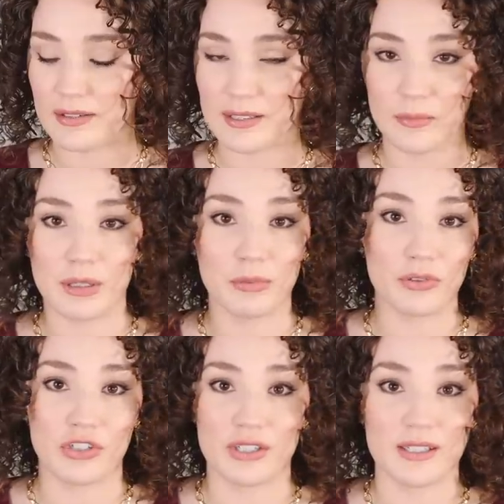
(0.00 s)
some people
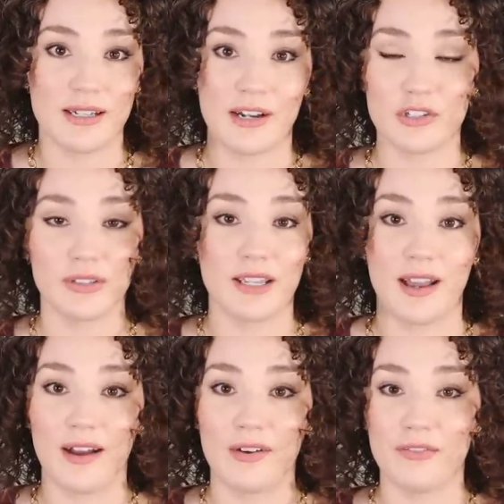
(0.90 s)
just naturally
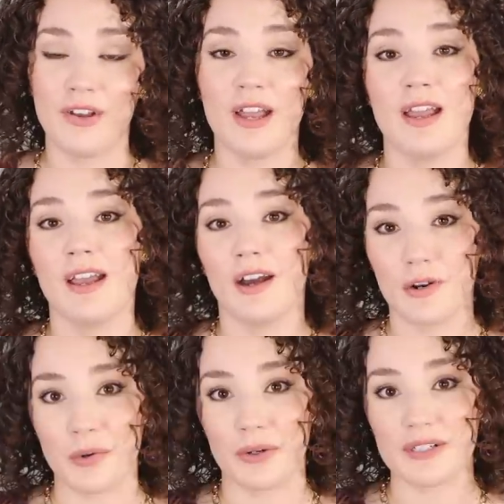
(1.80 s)
have a
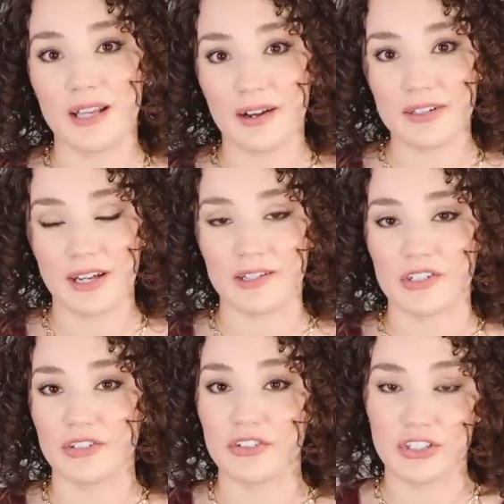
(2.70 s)
coarse hair
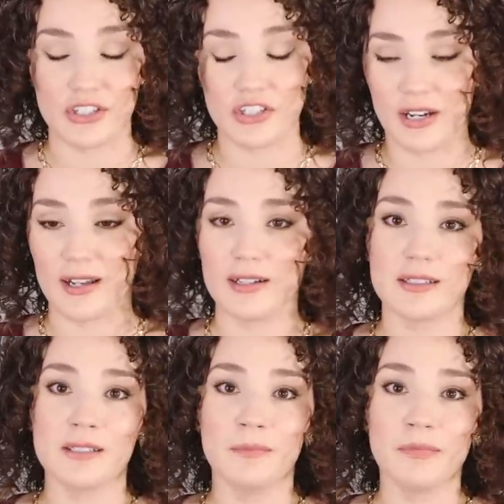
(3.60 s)
texture, just
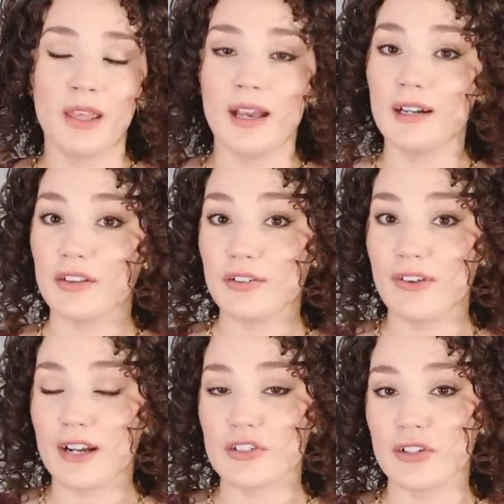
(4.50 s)
genetics. Another
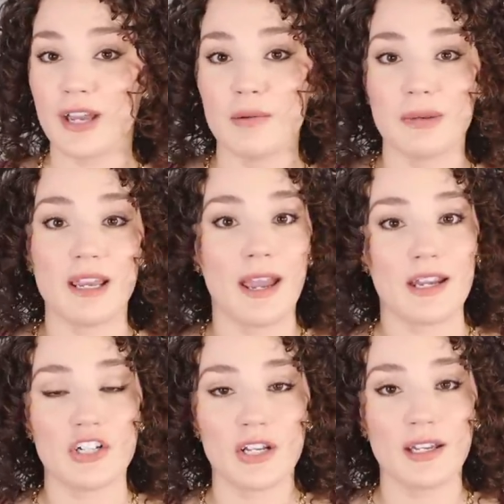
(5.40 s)
factor can be
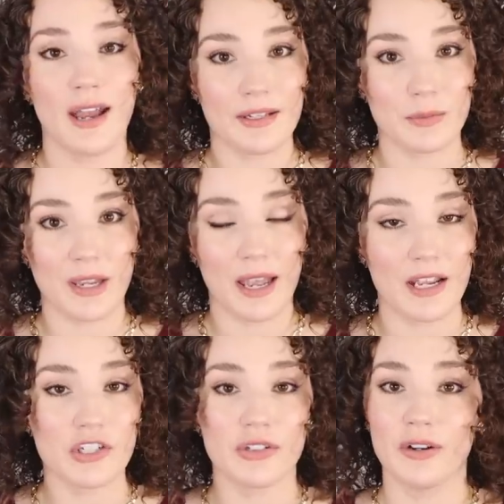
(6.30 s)
aging. As we
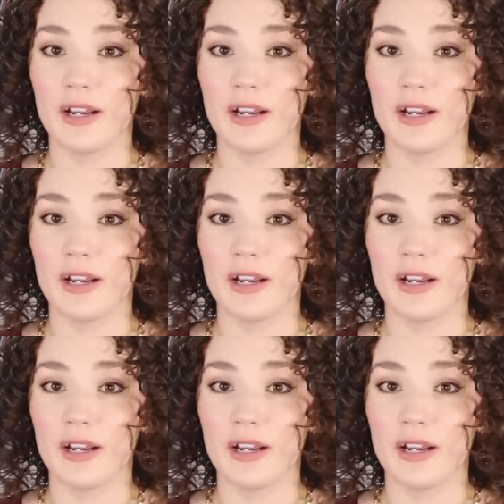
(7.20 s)
age and our